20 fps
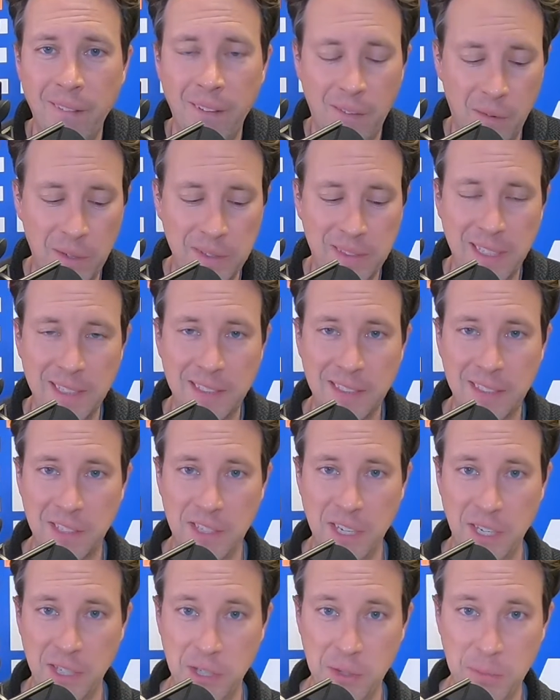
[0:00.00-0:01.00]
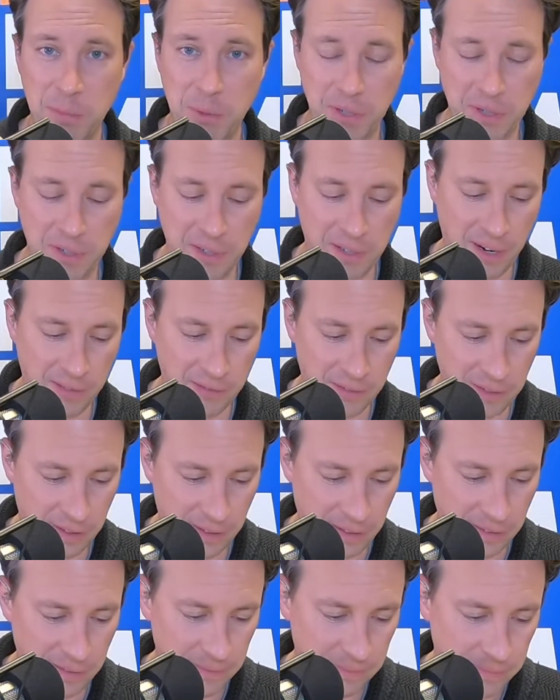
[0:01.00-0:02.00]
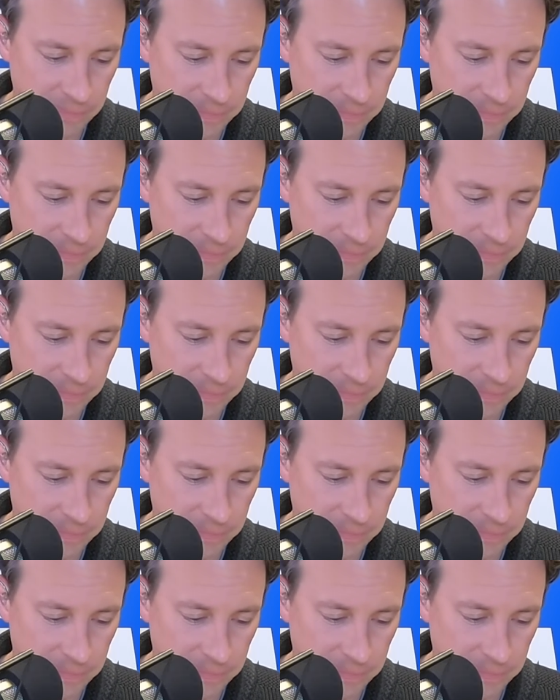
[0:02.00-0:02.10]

what they suggest you put in a cover letter.